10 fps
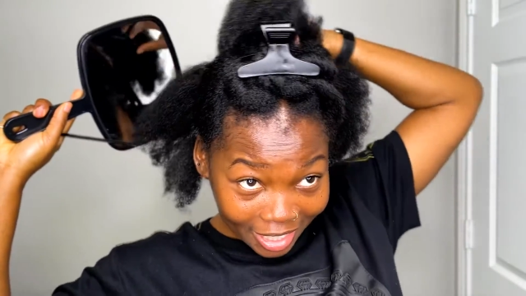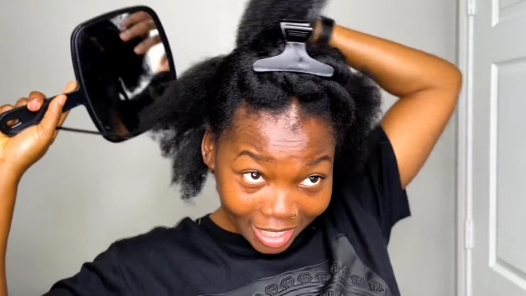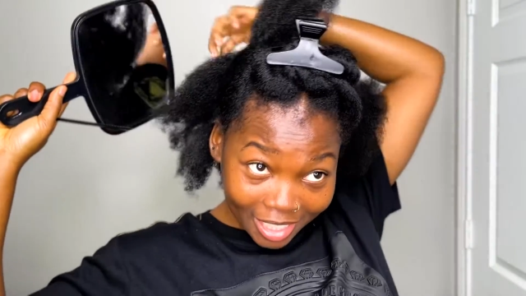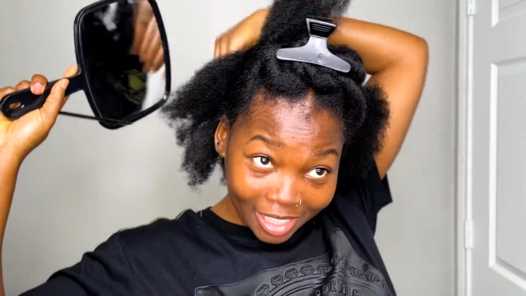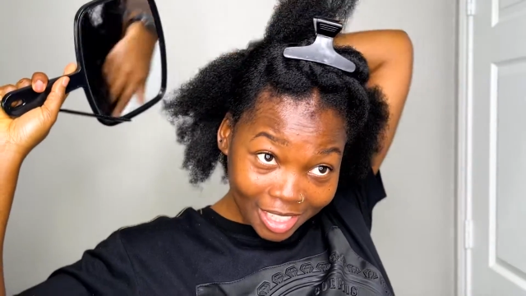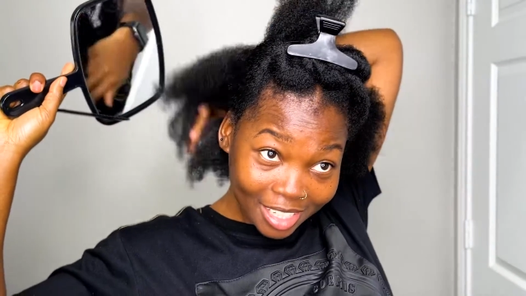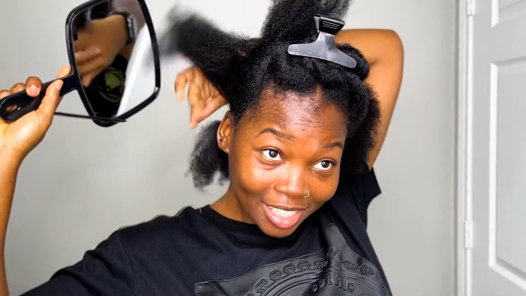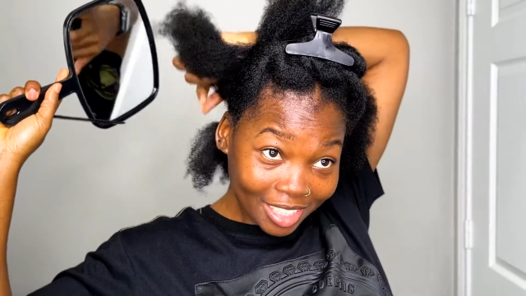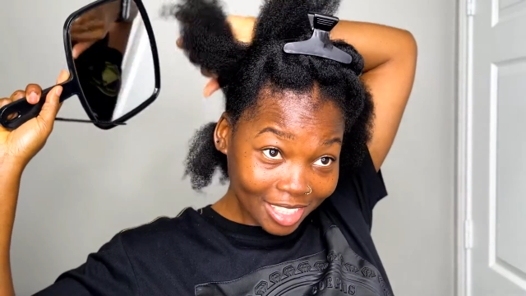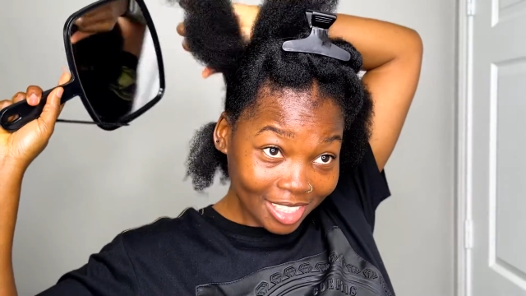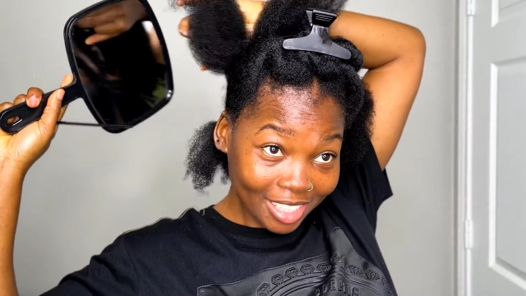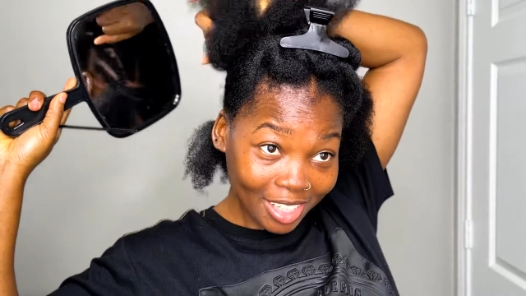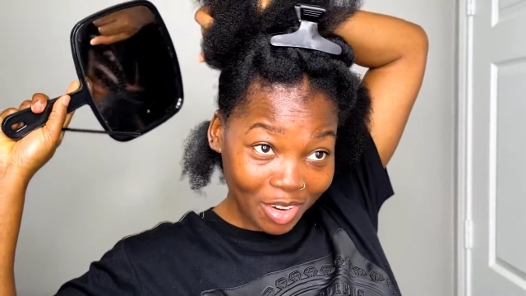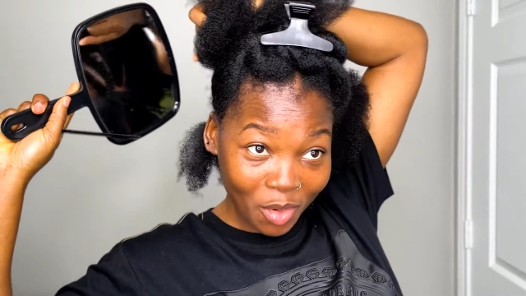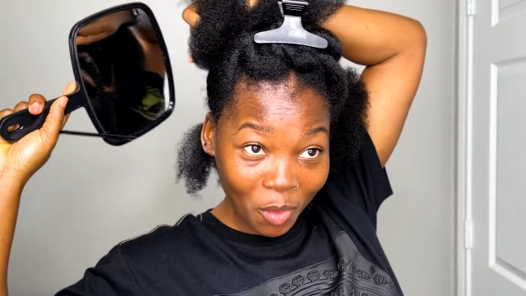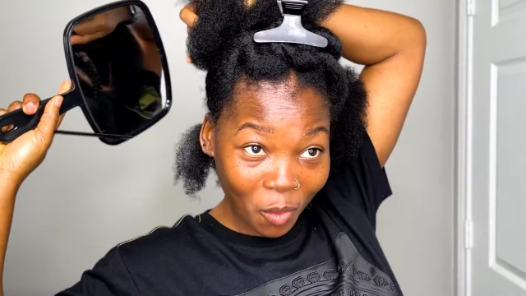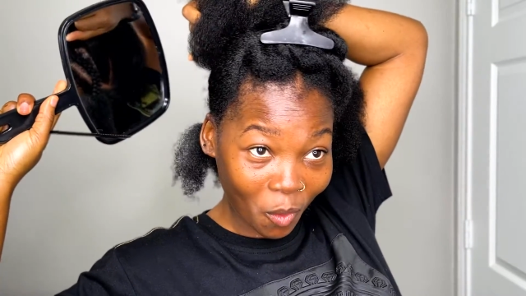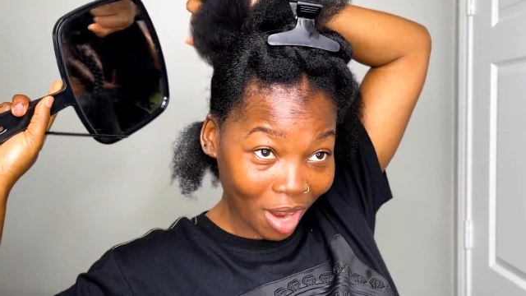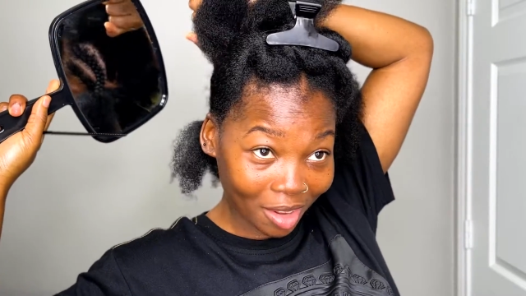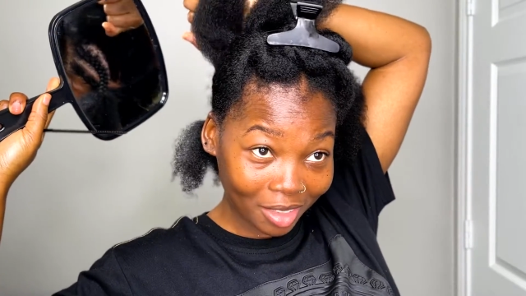Because,
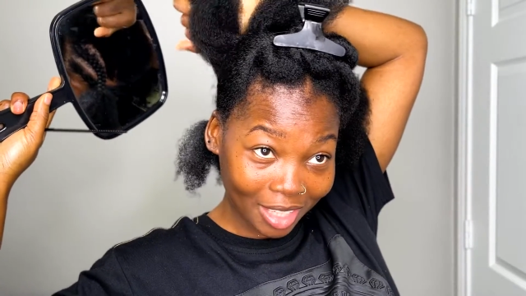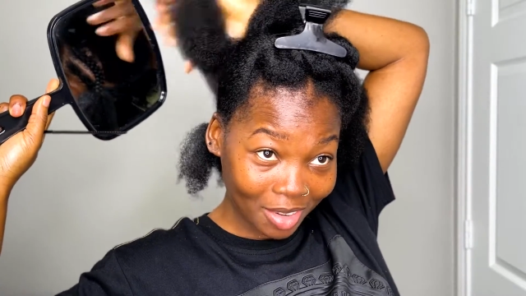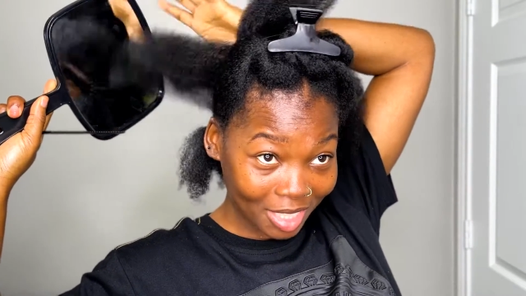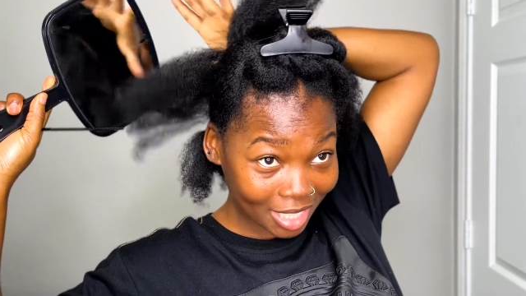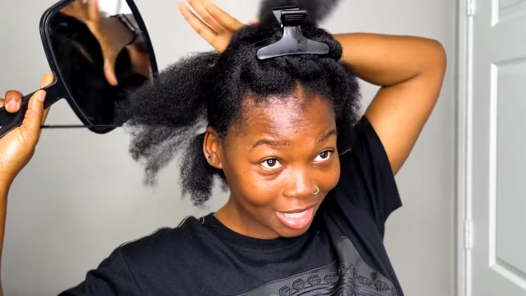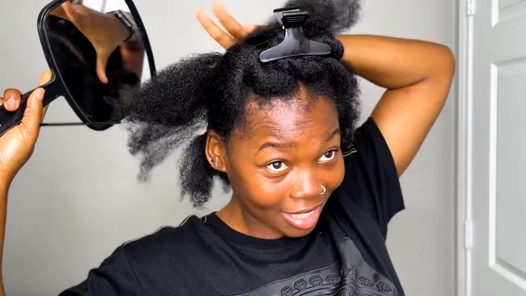wow, that was